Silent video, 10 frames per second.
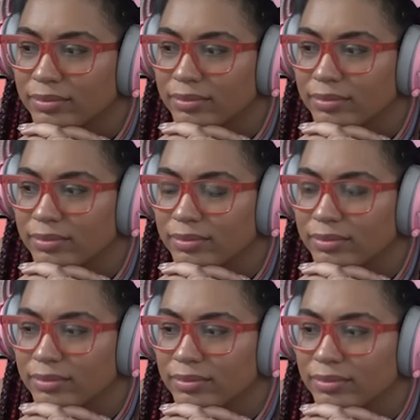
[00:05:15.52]

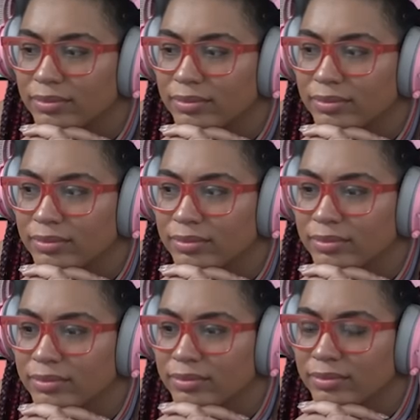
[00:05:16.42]

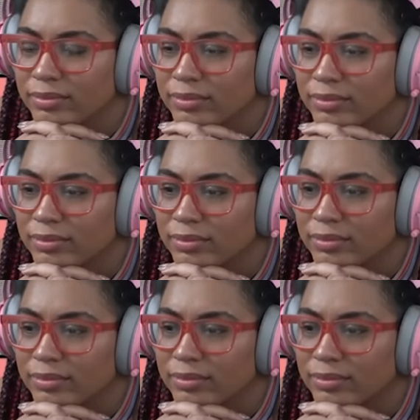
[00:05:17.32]

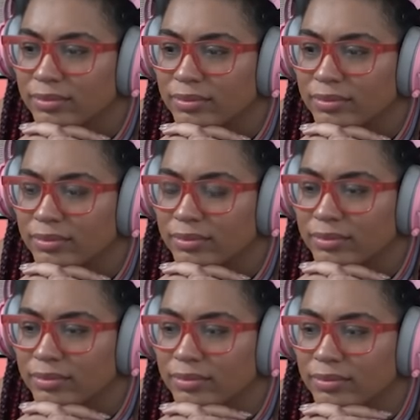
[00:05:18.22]

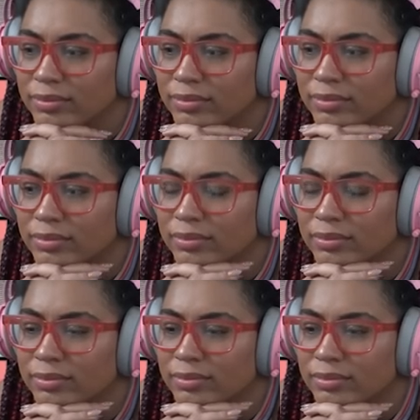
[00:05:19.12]

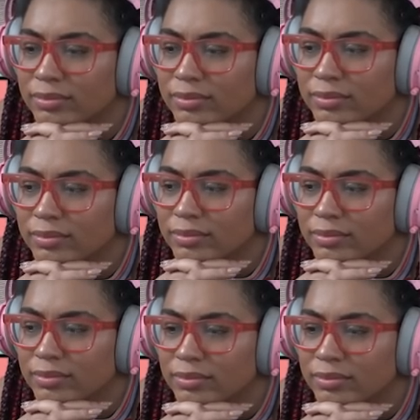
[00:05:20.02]

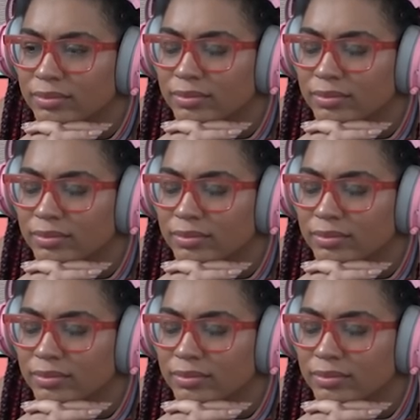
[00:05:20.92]
[no speech]